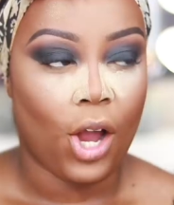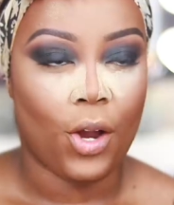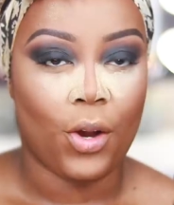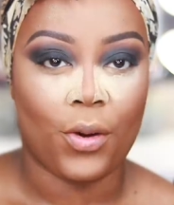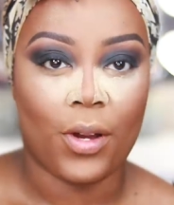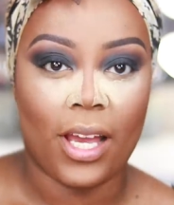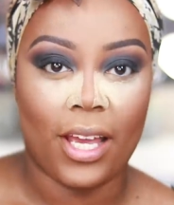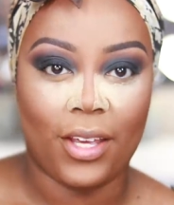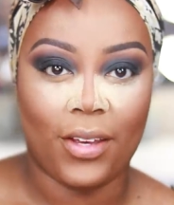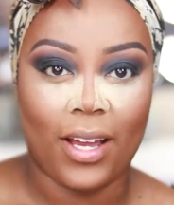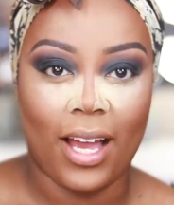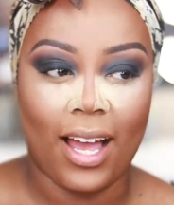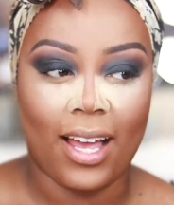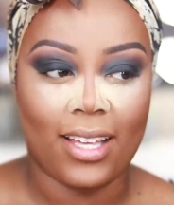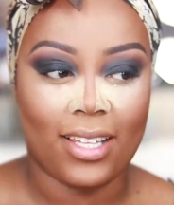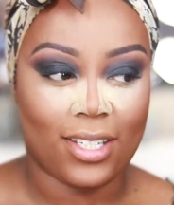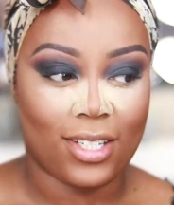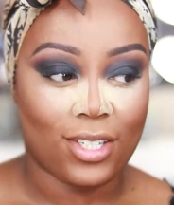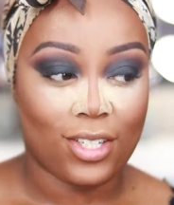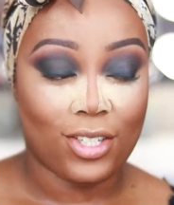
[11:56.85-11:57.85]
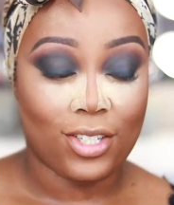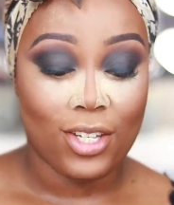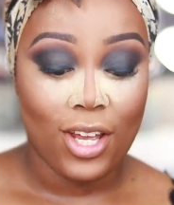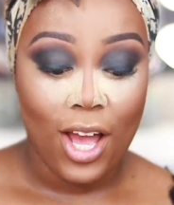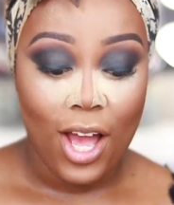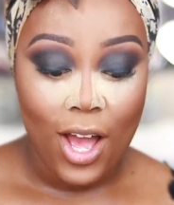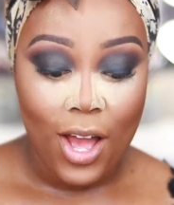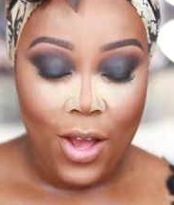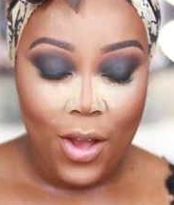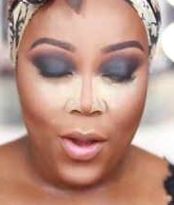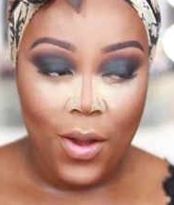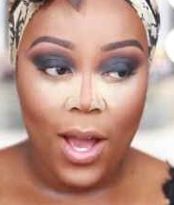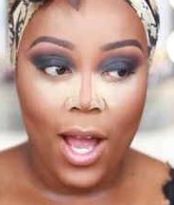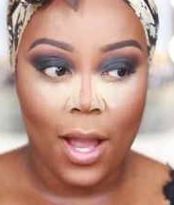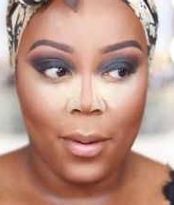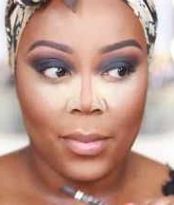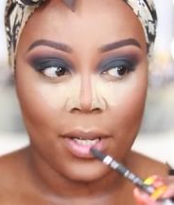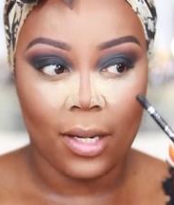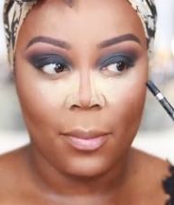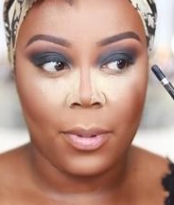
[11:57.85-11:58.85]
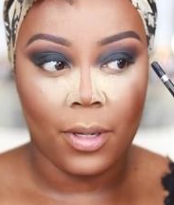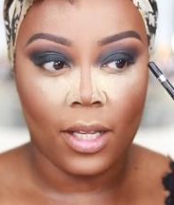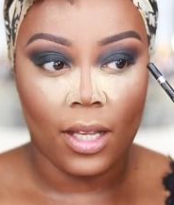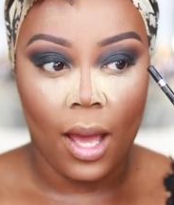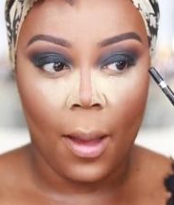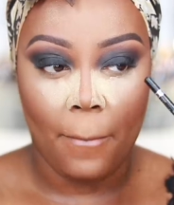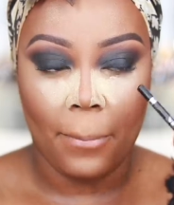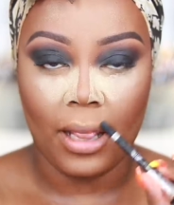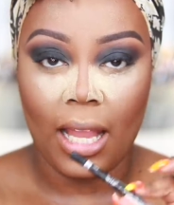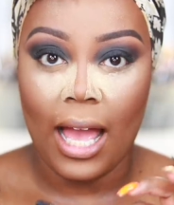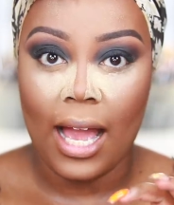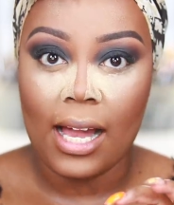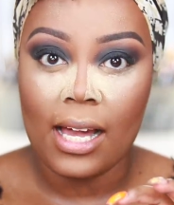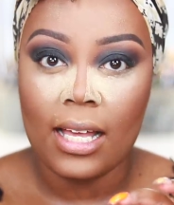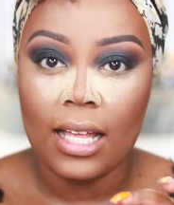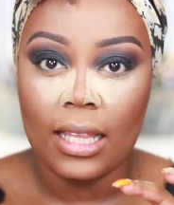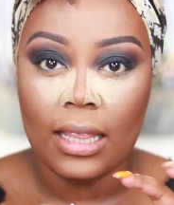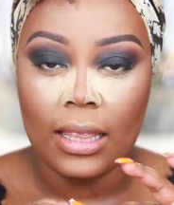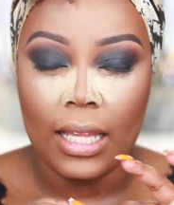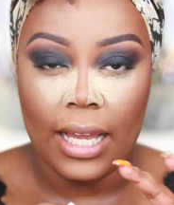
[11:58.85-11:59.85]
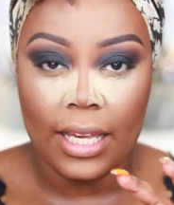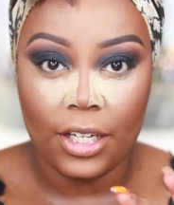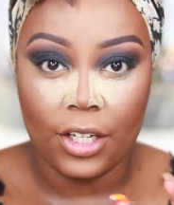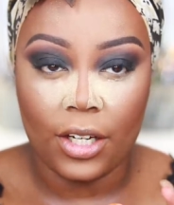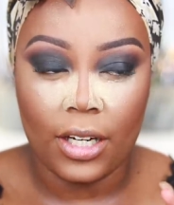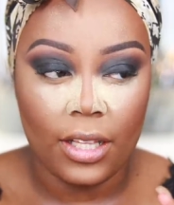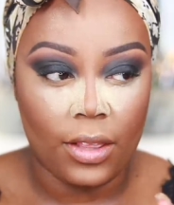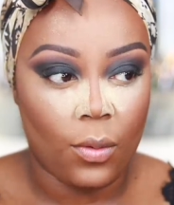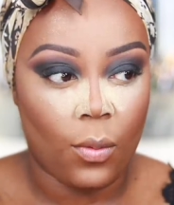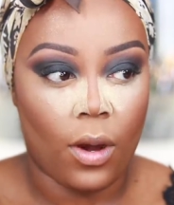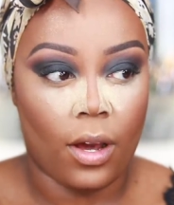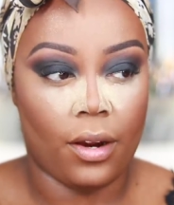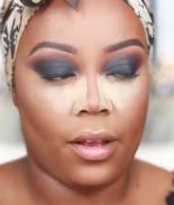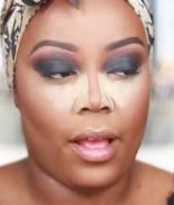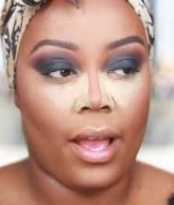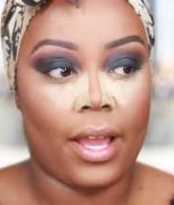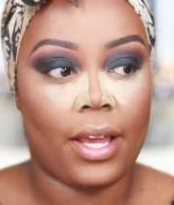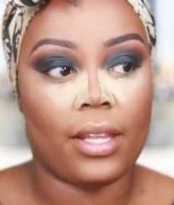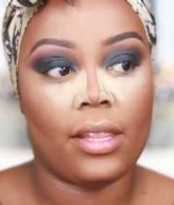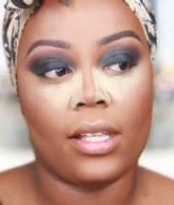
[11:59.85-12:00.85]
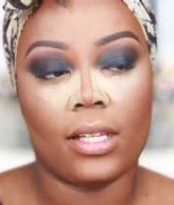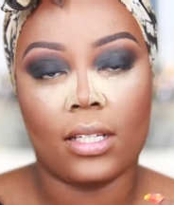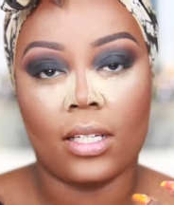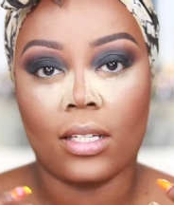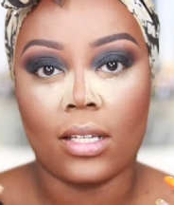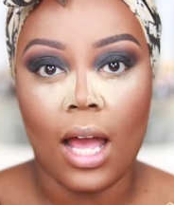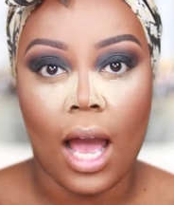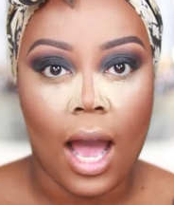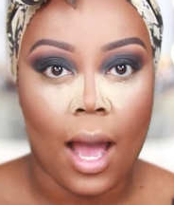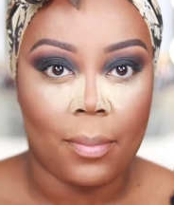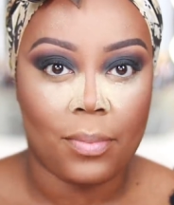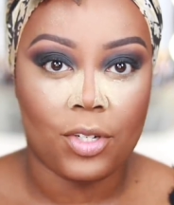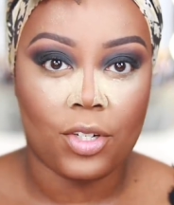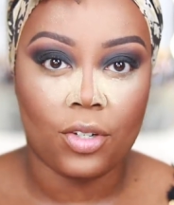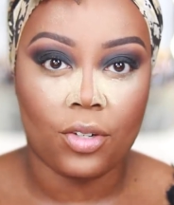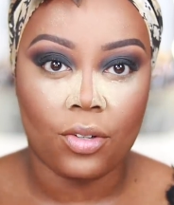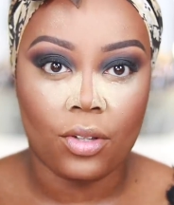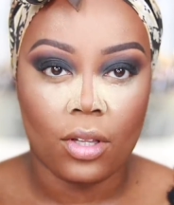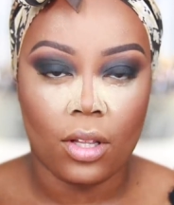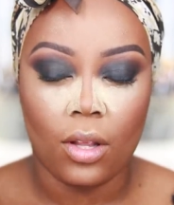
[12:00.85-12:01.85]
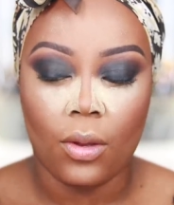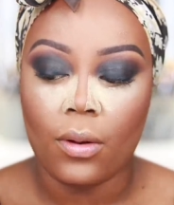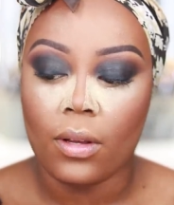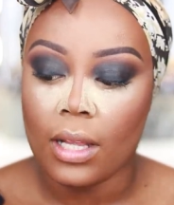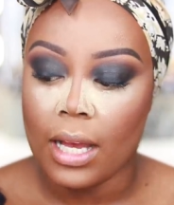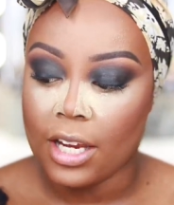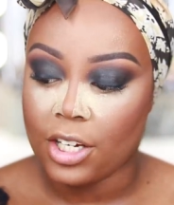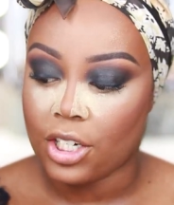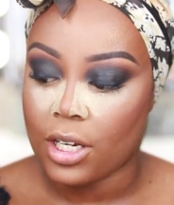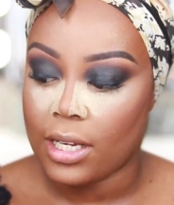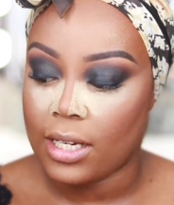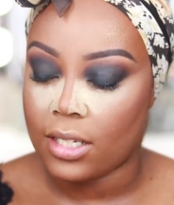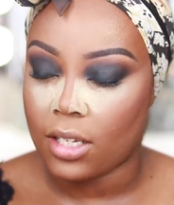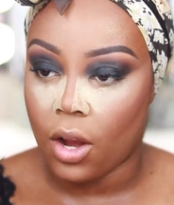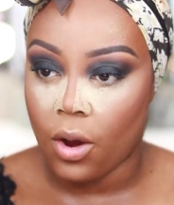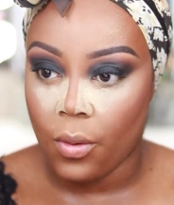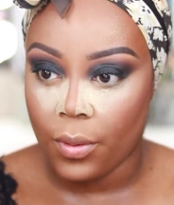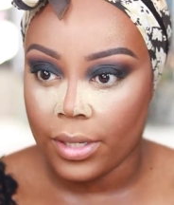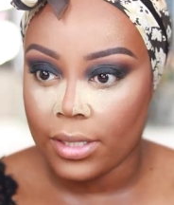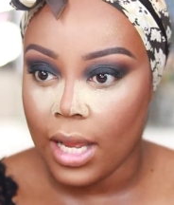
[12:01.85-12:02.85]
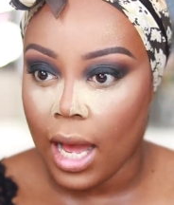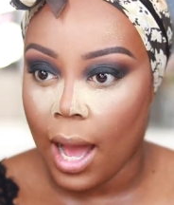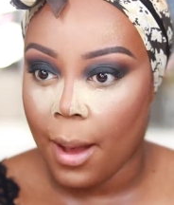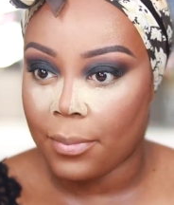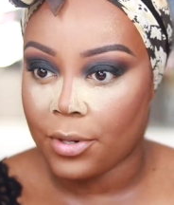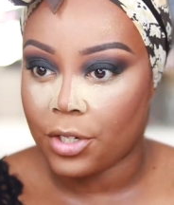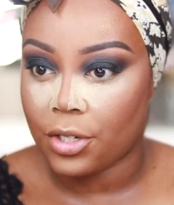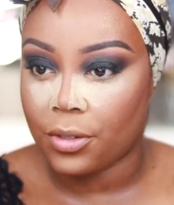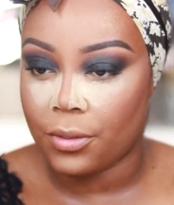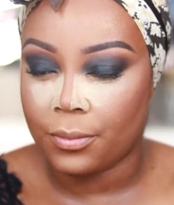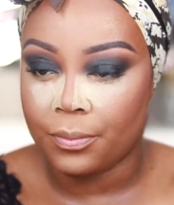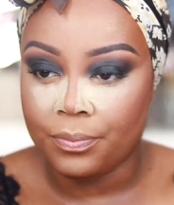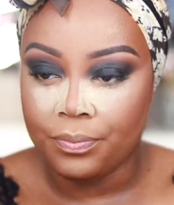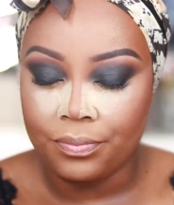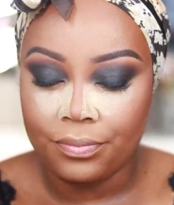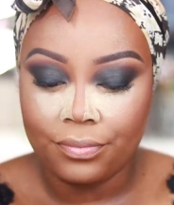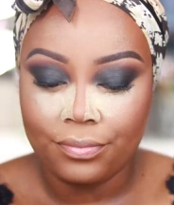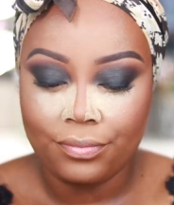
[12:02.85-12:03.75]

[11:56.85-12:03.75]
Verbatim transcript: Okay, you guys, so I'm going to put a black liner in the waterline. This is optional. The lower lash line is always optional.